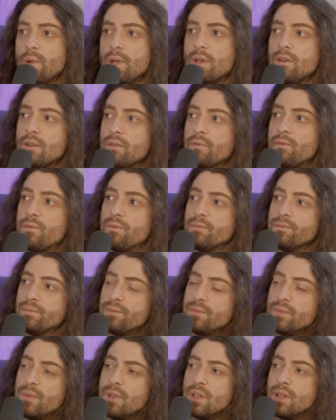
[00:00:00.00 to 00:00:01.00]
mean,
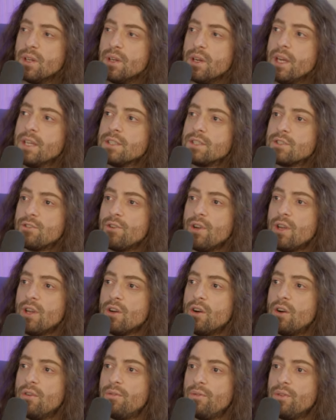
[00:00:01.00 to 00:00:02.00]
the history
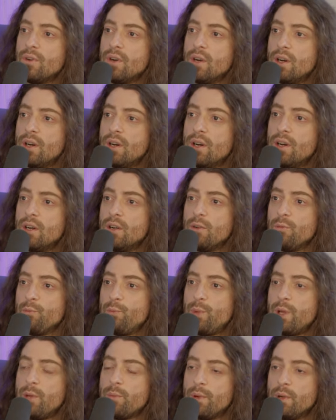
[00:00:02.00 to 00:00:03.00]
of uh,
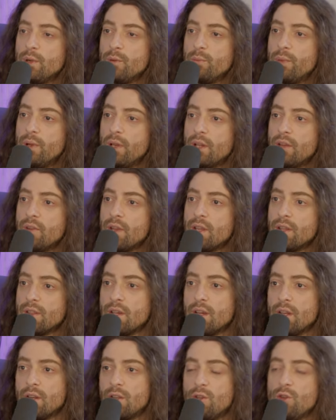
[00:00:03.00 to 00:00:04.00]
people believing
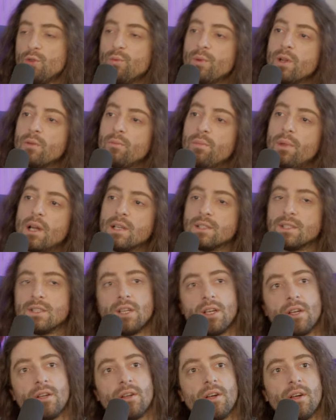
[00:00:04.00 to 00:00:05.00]
that human plus
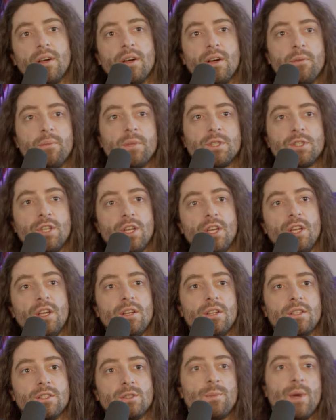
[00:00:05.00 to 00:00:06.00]
uh,
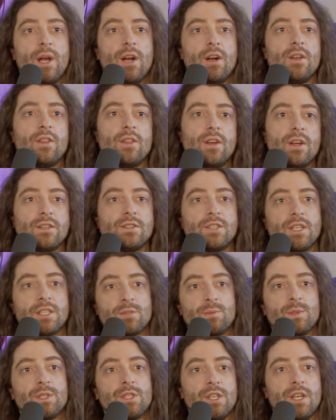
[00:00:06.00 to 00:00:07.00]
machine is better than
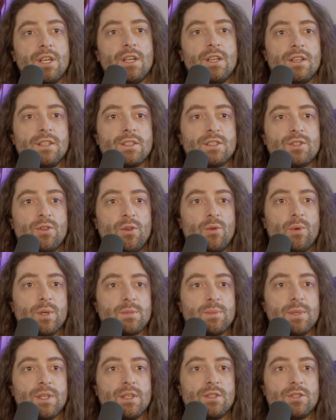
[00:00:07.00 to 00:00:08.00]
just machine has
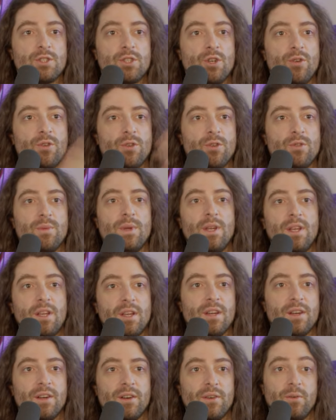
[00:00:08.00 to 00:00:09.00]
always been shown to
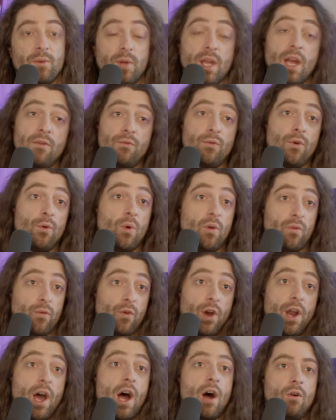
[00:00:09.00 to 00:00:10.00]
be uh, yeah for
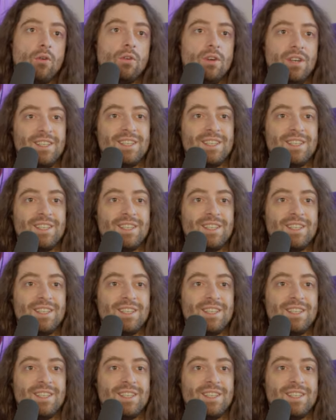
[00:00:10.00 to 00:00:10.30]
for now.